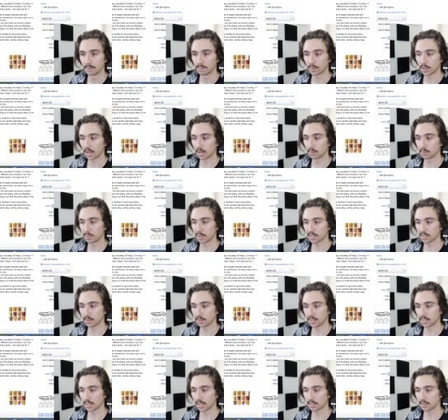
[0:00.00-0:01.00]
um, and pick
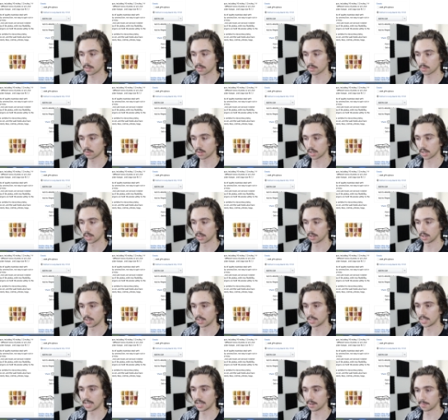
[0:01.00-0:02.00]
something that's uh,
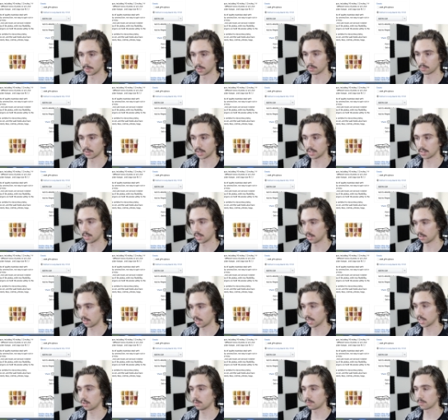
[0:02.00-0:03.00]
attainable, right? Can,
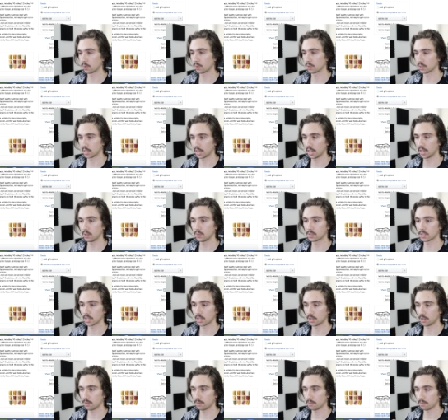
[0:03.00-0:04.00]
can, you for, can you
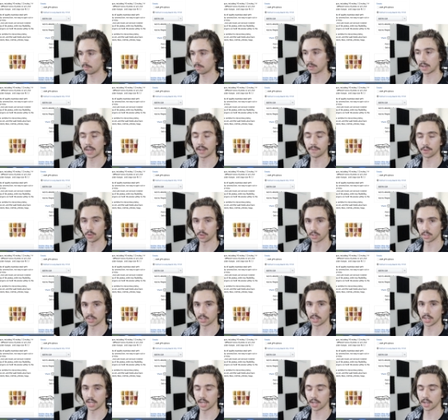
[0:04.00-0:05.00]
sell five units a
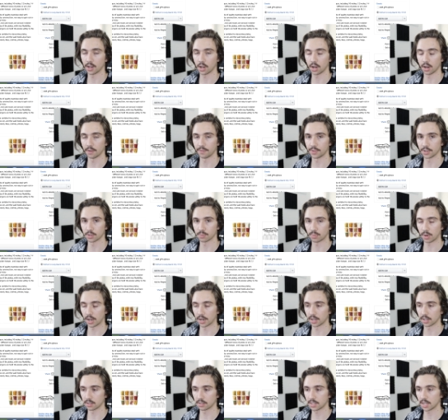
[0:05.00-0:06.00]
day of this
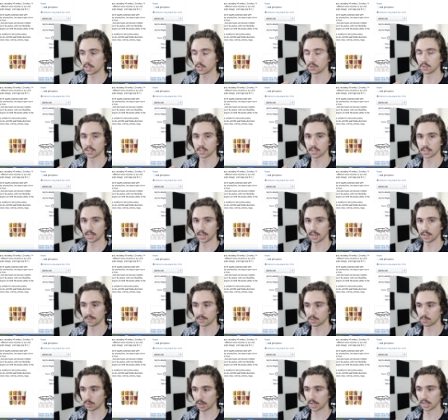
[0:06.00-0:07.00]
product, 10 units a day of
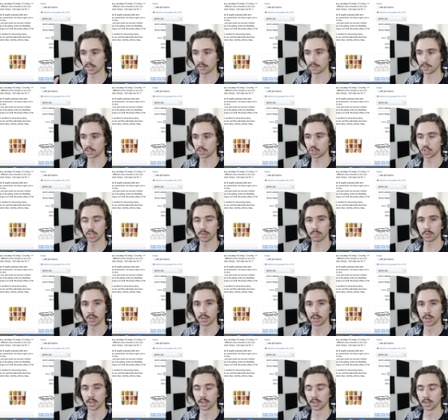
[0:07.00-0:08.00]
this product if it's cheap?
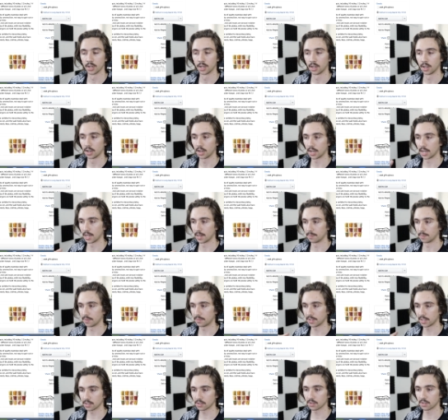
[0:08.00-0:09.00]
Um, if
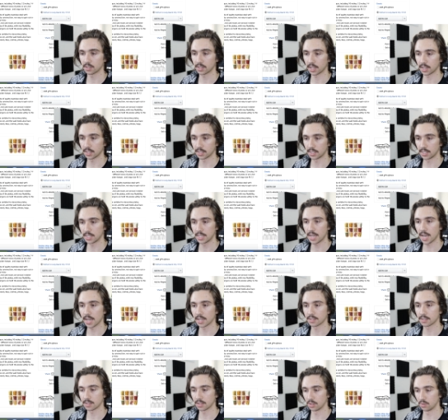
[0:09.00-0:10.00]
the answer to that is
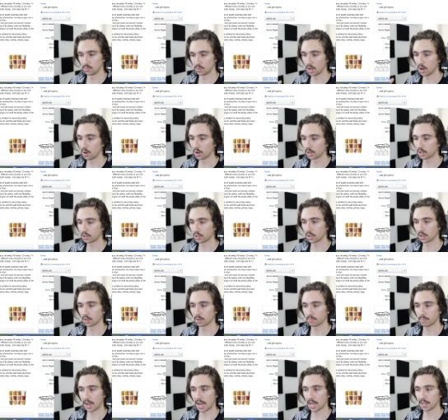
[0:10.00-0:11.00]
yes, and you know a clear
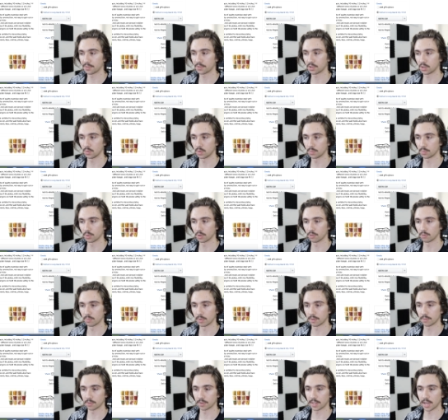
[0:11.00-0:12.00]
path to
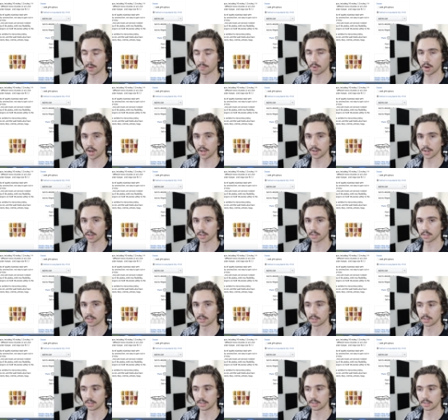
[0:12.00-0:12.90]
improvement for that product,